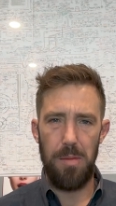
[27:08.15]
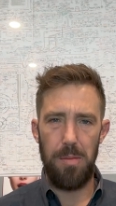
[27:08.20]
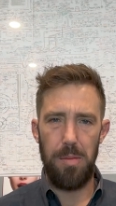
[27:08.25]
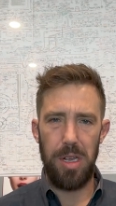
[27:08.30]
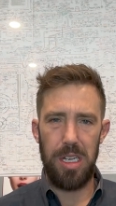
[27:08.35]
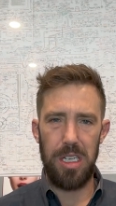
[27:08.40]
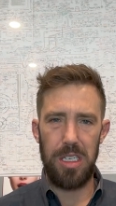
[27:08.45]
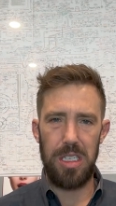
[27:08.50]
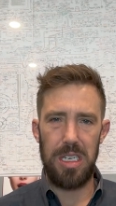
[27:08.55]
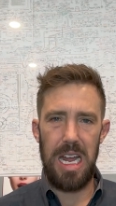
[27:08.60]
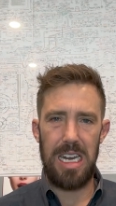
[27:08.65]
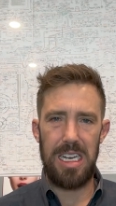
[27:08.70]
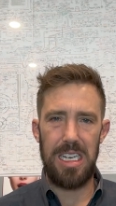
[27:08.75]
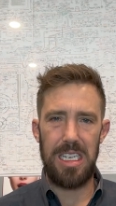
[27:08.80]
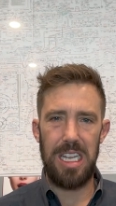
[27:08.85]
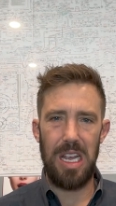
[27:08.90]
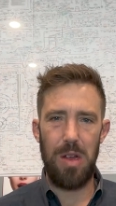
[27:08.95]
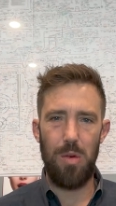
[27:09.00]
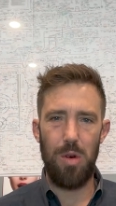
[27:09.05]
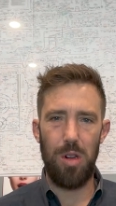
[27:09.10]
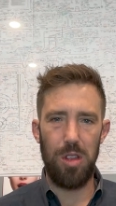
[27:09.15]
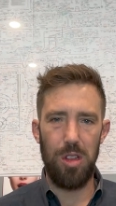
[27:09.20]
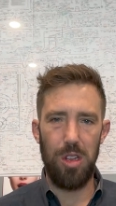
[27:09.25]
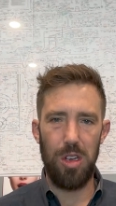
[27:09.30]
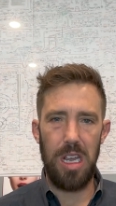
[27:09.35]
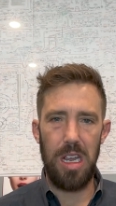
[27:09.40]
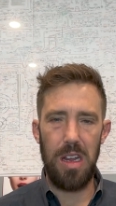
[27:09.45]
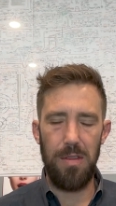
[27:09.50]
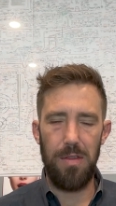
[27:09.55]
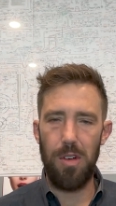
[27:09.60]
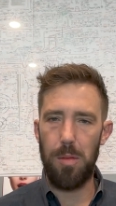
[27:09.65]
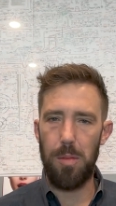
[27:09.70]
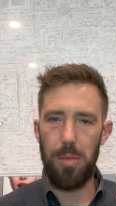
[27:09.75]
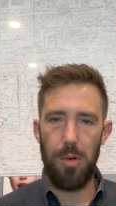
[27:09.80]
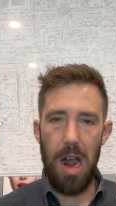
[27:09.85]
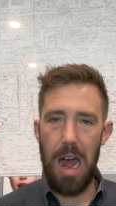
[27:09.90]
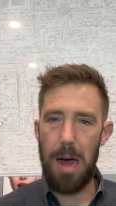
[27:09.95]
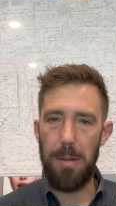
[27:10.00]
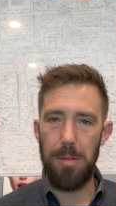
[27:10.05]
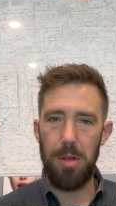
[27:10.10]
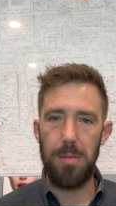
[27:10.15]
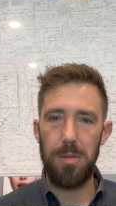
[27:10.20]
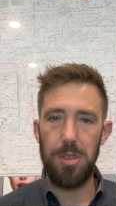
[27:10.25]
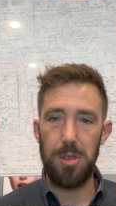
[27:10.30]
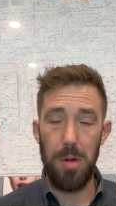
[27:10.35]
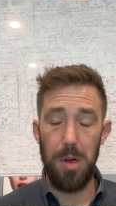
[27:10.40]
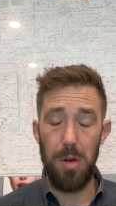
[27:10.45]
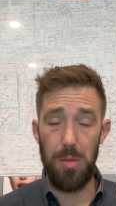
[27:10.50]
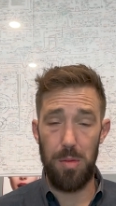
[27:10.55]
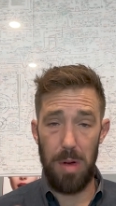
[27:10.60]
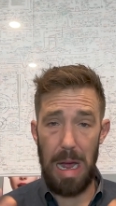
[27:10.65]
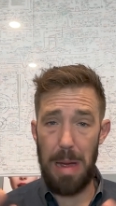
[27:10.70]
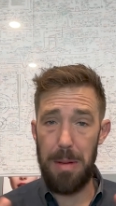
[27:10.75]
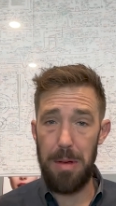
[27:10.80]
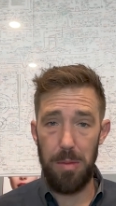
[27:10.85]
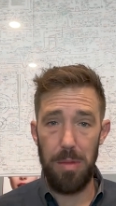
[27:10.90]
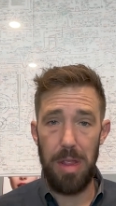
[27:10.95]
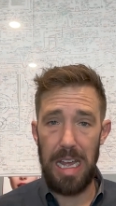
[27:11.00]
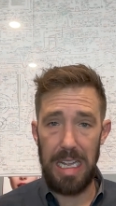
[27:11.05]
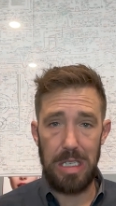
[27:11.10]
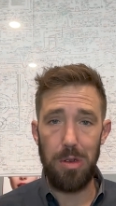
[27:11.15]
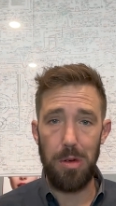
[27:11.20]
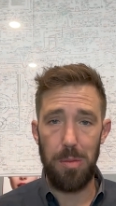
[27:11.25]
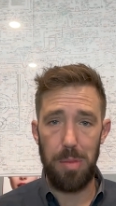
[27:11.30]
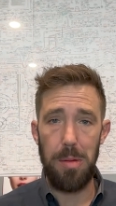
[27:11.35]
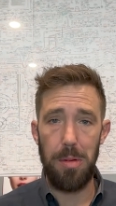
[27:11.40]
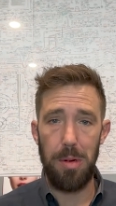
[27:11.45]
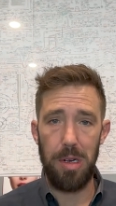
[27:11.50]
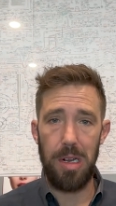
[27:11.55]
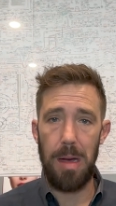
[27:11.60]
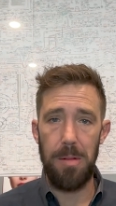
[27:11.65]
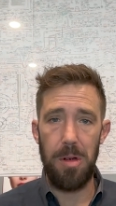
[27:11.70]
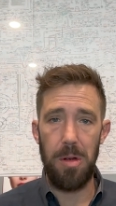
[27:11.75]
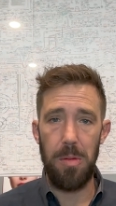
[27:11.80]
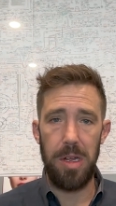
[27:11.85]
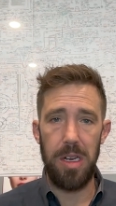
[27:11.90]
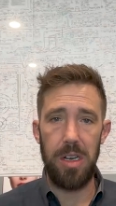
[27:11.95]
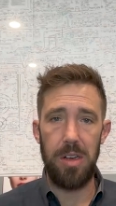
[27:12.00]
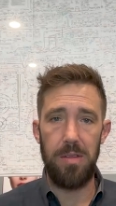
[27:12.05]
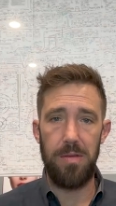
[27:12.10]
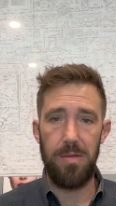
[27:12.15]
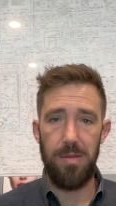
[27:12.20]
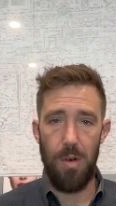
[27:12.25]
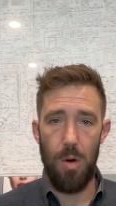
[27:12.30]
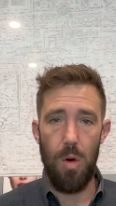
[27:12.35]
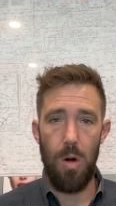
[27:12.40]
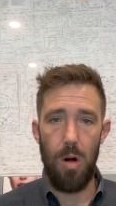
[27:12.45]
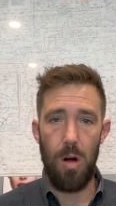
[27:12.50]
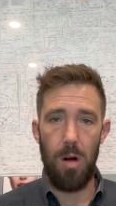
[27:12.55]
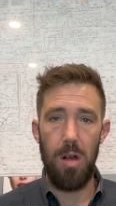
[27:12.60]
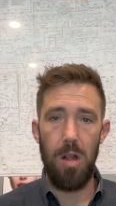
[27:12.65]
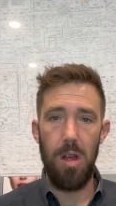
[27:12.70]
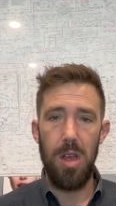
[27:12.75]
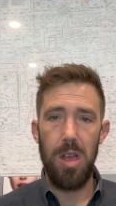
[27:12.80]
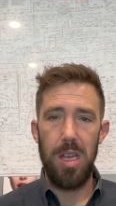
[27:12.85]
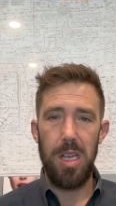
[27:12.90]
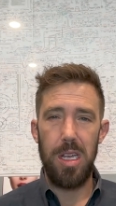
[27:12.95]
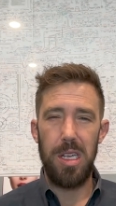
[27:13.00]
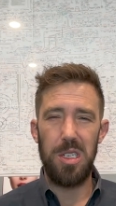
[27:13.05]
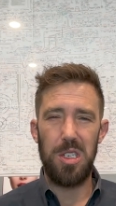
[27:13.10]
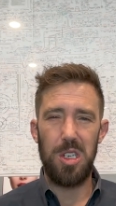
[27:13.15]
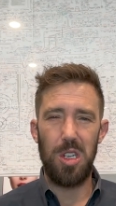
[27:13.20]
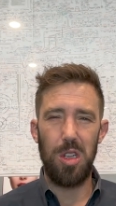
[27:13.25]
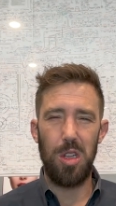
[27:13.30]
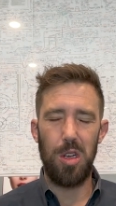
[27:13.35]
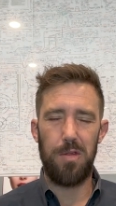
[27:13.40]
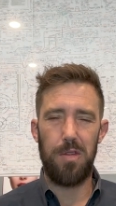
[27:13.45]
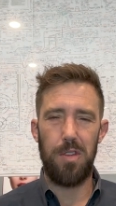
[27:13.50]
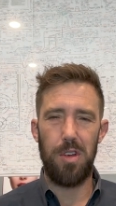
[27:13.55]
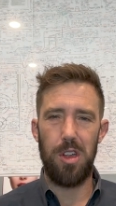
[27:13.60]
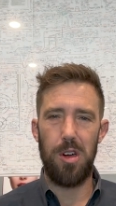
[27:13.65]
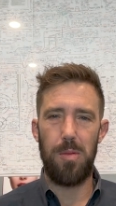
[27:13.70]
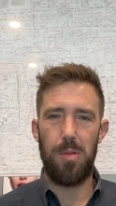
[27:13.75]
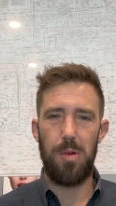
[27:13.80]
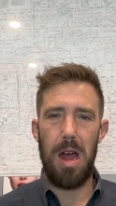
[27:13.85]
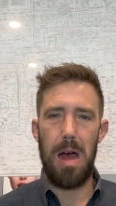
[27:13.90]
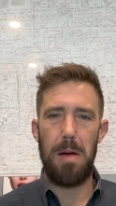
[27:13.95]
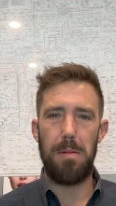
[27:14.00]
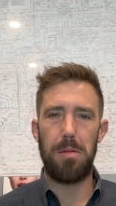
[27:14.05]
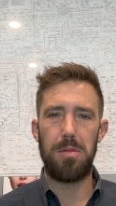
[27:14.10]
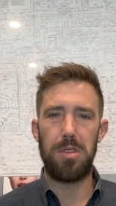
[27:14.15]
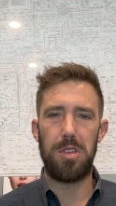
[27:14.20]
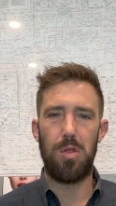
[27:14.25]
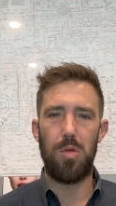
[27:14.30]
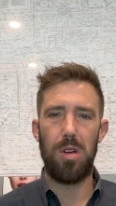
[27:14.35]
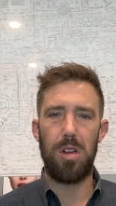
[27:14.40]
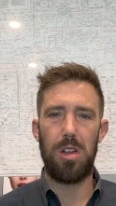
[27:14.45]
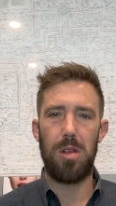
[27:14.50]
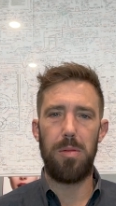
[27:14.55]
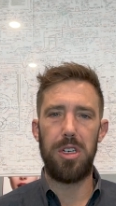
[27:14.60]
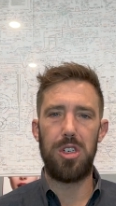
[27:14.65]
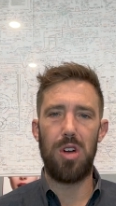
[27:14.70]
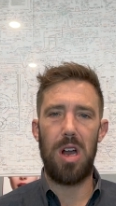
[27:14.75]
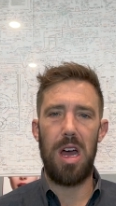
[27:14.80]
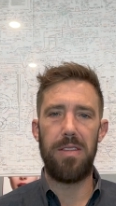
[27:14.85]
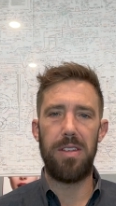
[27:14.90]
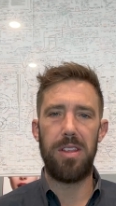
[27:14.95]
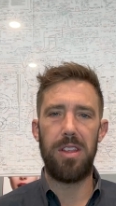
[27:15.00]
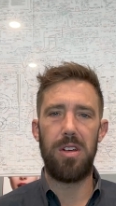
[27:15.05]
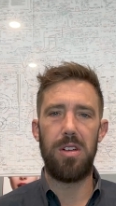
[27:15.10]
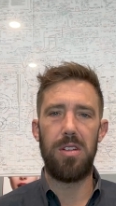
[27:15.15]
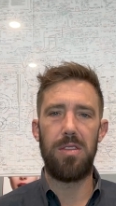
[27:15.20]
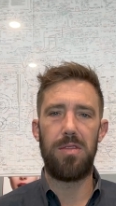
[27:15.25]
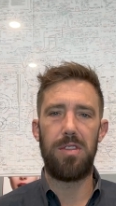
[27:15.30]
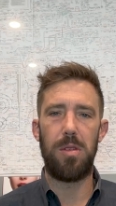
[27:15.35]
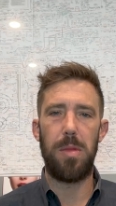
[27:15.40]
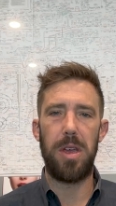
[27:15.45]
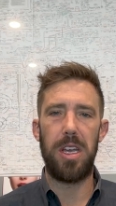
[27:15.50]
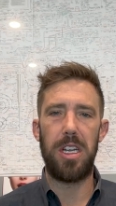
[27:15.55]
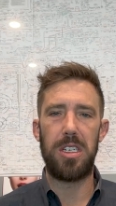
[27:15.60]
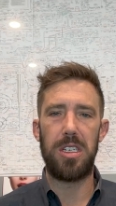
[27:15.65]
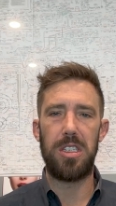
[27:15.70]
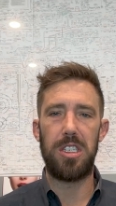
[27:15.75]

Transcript: because not to say we're looking for problems, but I mean that's what people come to me for is to look for their problems and what could be driving their inflammation.